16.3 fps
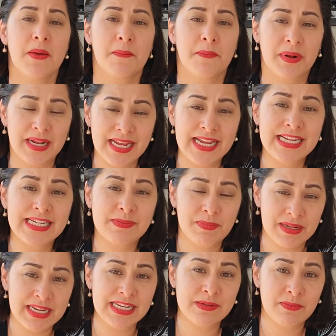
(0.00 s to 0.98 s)
please,
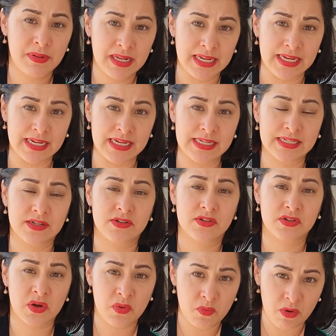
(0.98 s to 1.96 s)
please, please
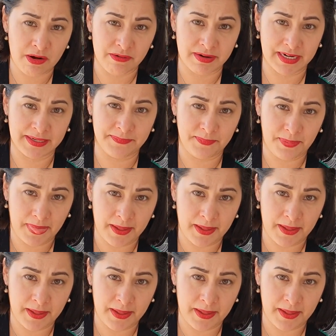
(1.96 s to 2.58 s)
don't worry.